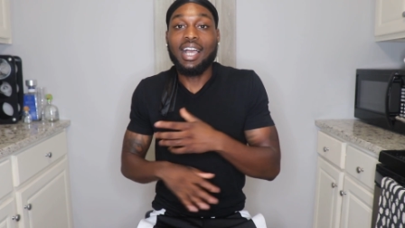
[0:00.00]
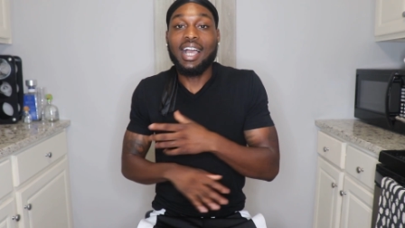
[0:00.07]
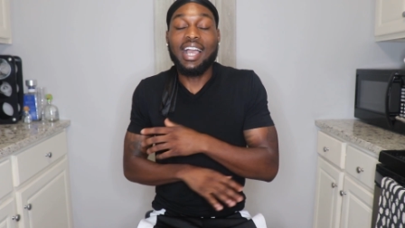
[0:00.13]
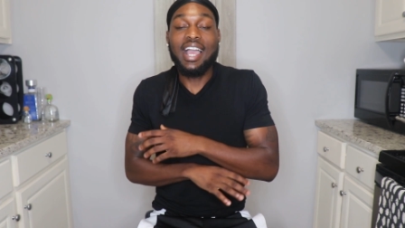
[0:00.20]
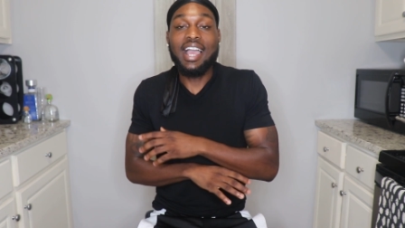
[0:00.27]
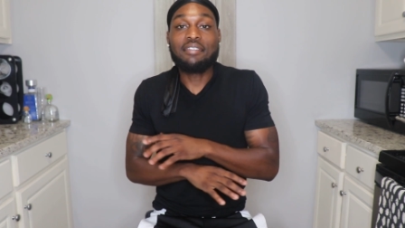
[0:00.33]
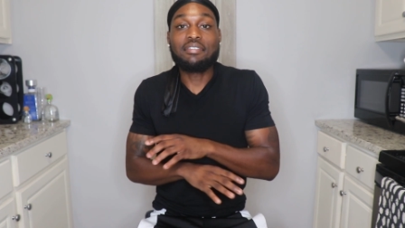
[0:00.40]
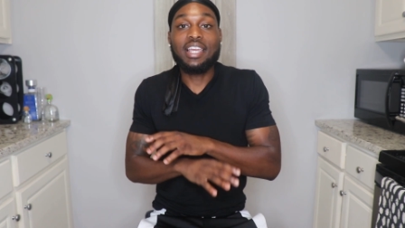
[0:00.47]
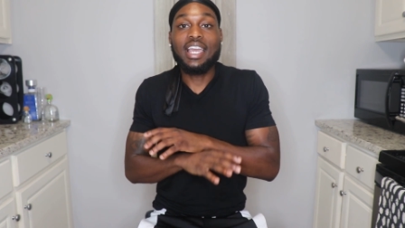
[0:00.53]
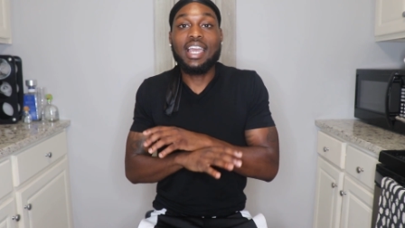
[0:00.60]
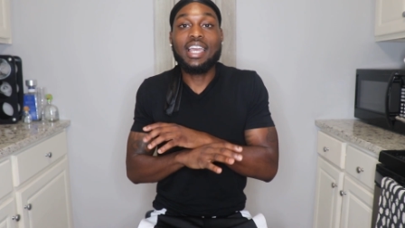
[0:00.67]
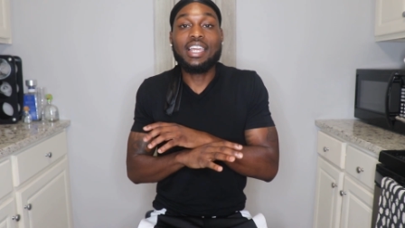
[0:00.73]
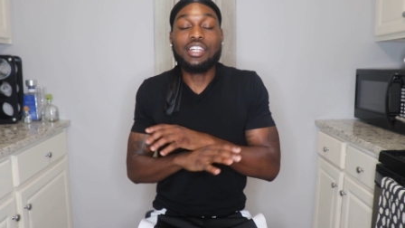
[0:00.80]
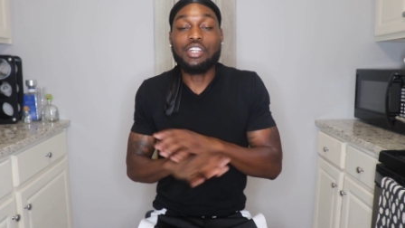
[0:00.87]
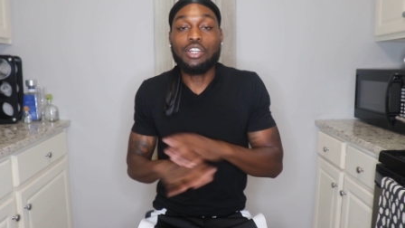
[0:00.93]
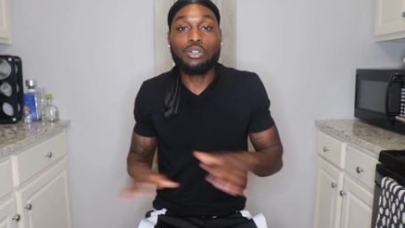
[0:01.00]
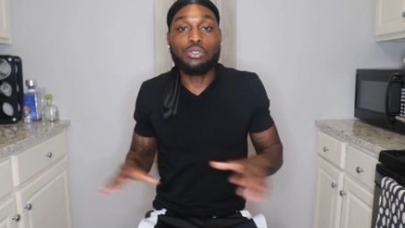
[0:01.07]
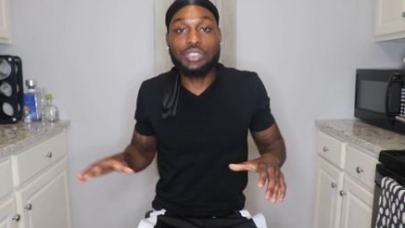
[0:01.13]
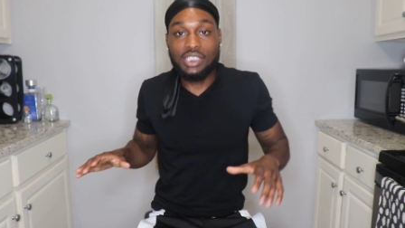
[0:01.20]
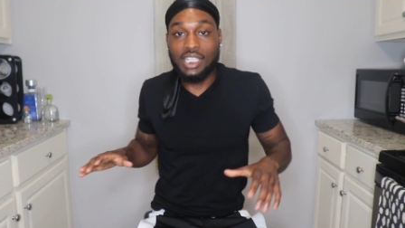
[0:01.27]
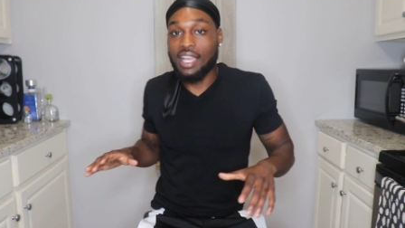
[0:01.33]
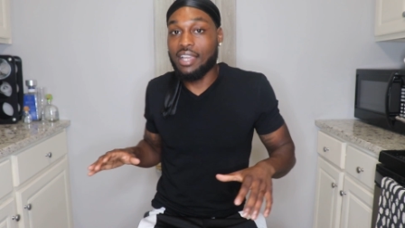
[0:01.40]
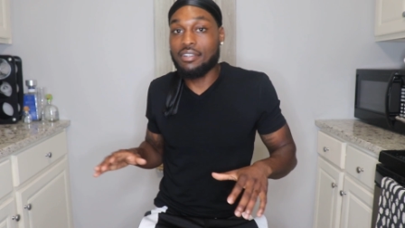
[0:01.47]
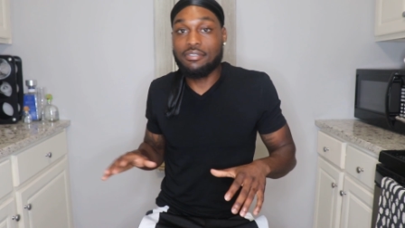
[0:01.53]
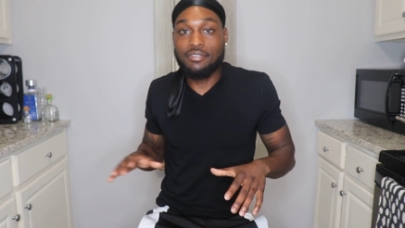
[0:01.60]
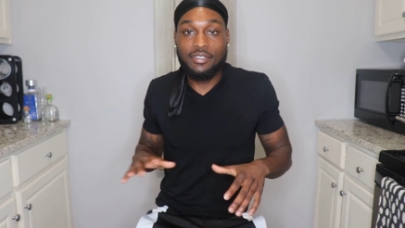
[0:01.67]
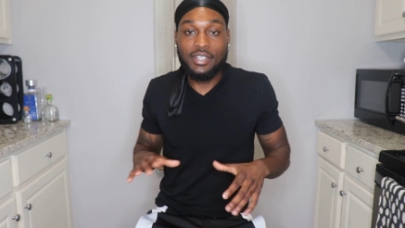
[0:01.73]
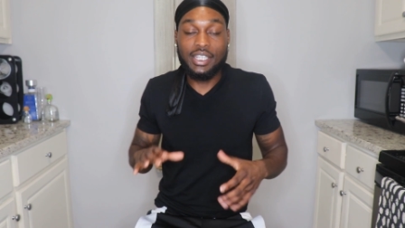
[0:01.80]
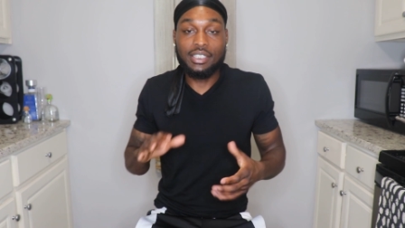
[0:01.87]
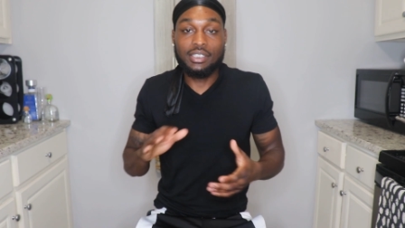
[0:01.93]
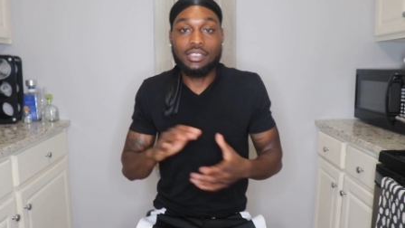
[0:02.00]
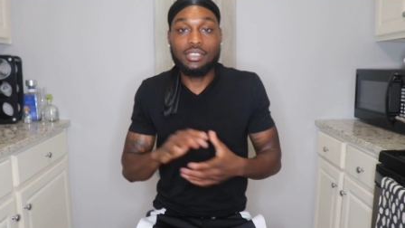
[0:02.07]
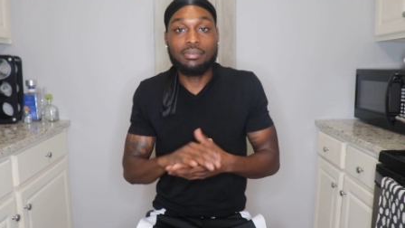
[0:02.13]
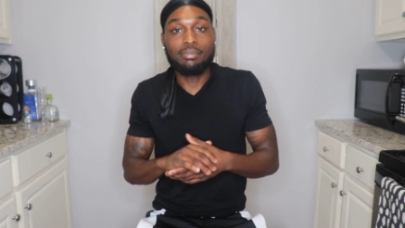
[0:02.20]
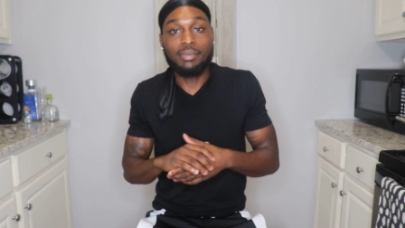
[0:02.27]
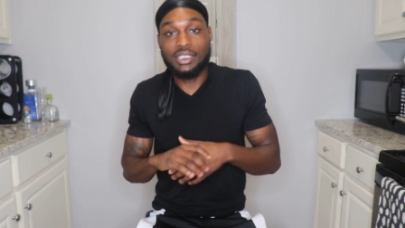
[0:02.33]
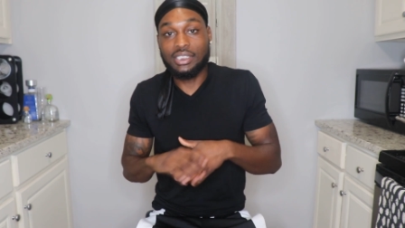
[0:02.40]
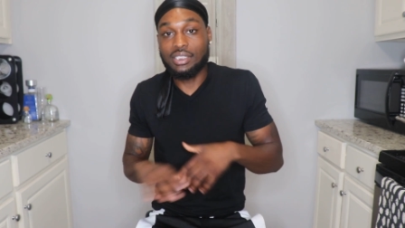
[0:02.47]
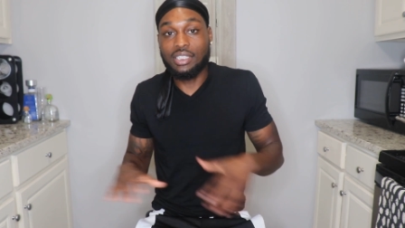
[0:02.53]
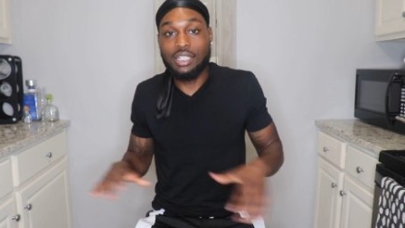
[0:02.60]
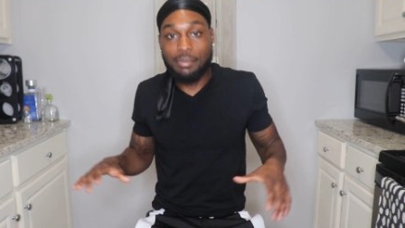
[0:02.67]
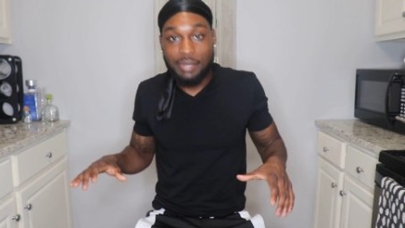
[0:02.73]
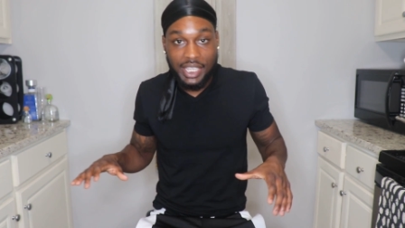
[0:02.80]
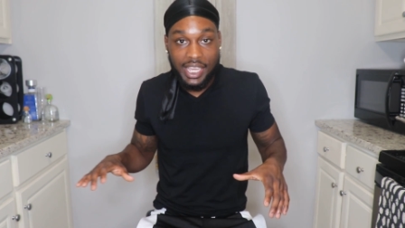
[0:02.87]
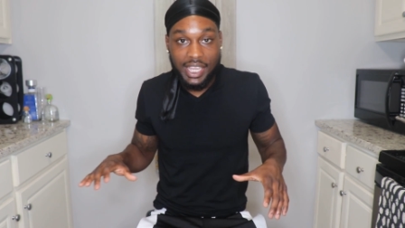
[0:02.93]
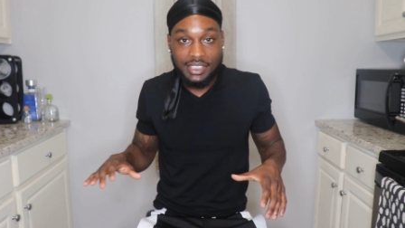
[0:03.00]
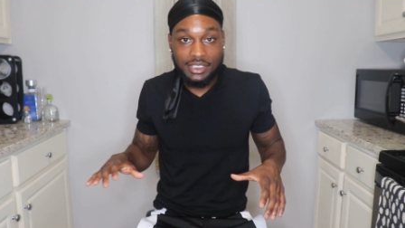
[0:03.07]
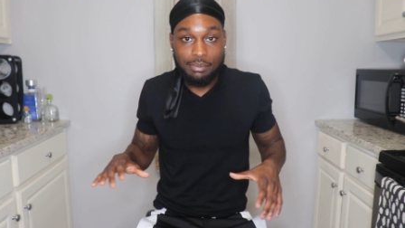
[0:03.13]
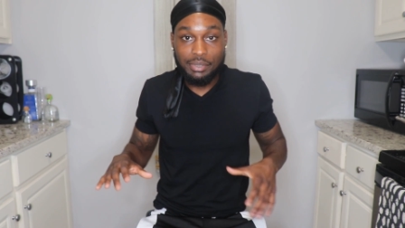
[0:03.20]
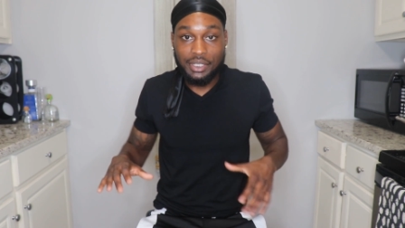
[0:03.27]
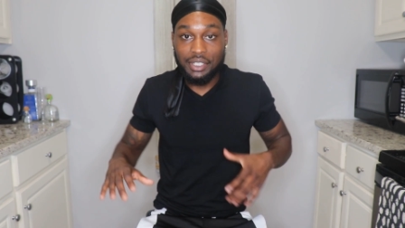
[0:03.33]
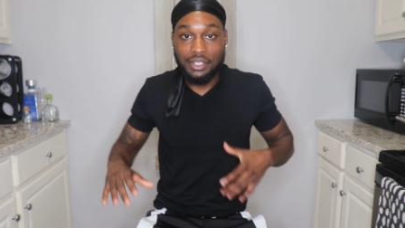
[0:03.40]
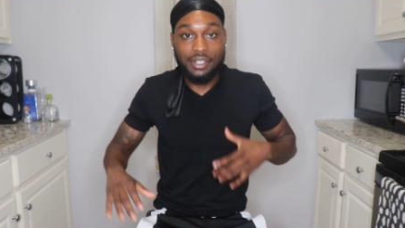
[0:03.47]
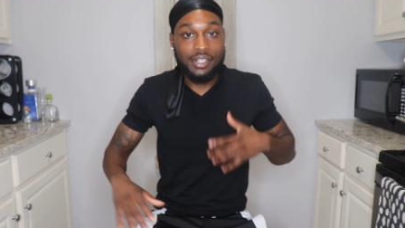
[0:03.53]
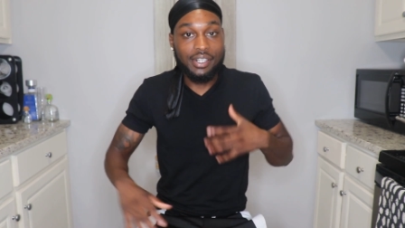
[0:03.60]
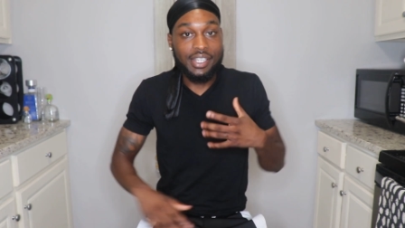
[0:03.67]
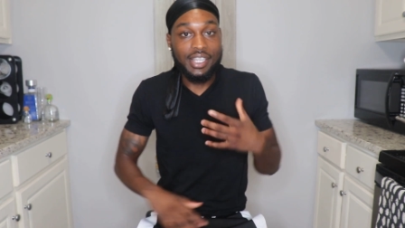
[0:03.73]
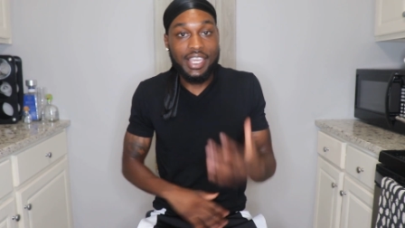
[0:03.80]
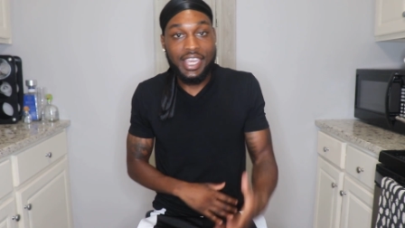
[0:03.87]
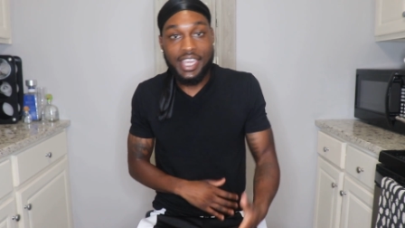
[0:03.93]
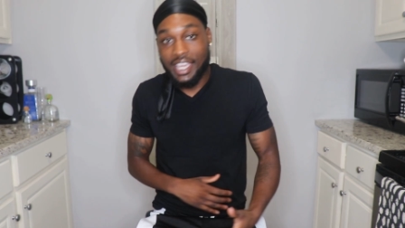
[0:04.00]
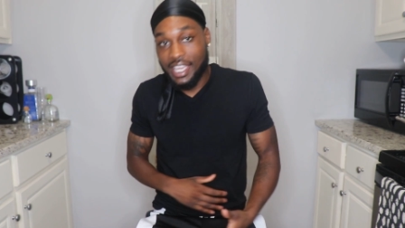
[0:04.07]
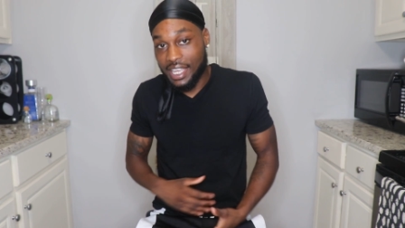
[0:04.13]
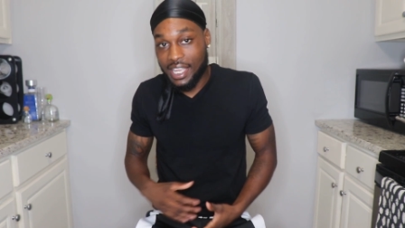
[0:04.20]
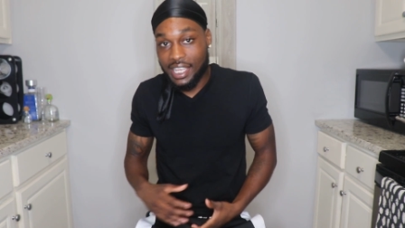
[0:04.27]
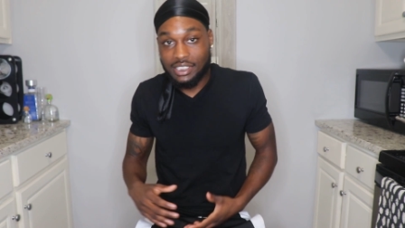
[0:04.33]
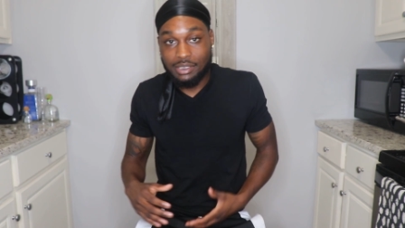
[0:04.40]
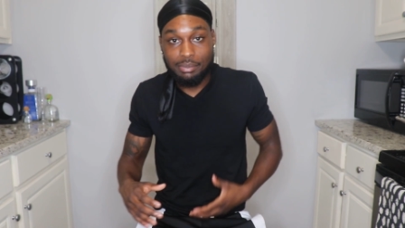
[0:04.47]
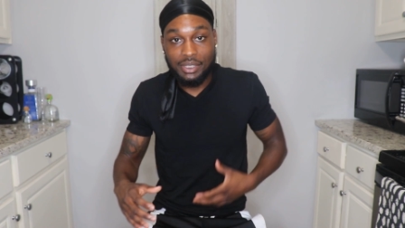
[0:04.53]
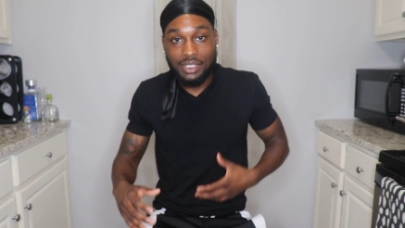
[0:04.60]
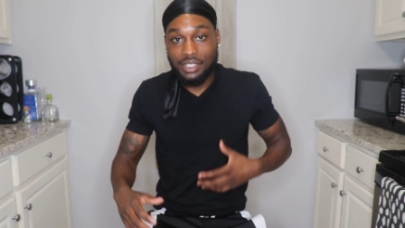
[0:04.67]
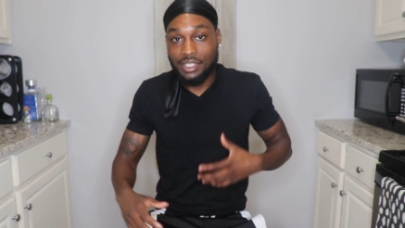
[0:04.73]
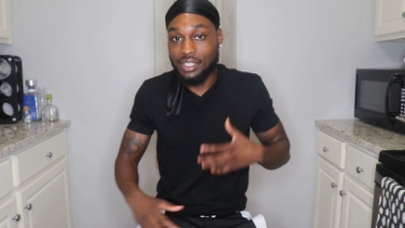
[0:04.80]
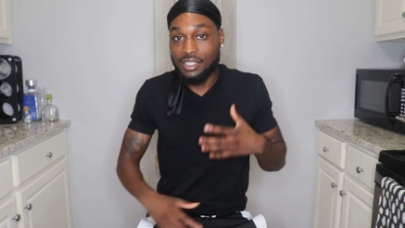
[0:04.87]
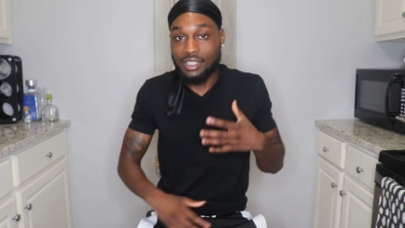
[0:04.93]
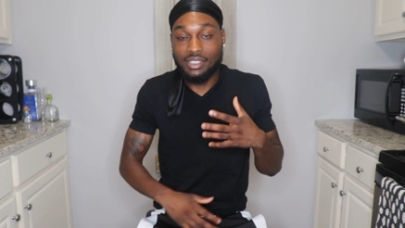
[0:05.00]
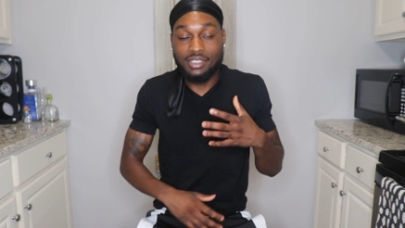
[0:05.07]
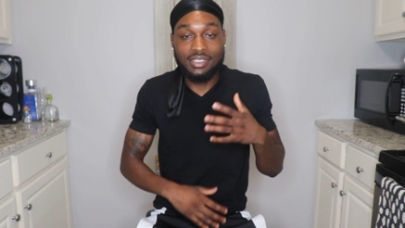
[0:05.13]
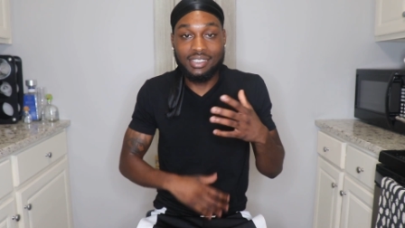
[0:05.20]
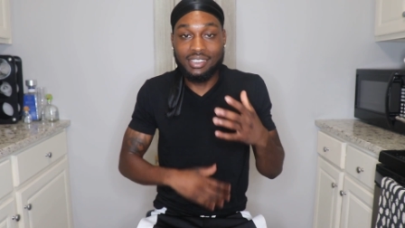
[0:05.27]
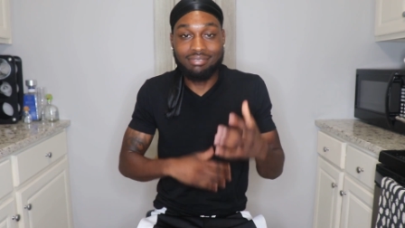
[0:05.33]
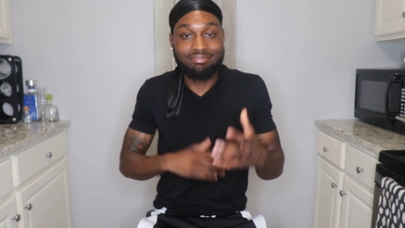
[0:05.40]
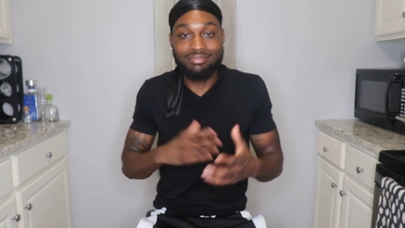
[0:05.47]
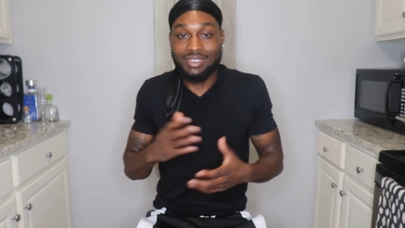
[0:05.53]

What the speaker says: I haven't had no side effects. My stomach hasn't been hurting, head hasn't been hurting.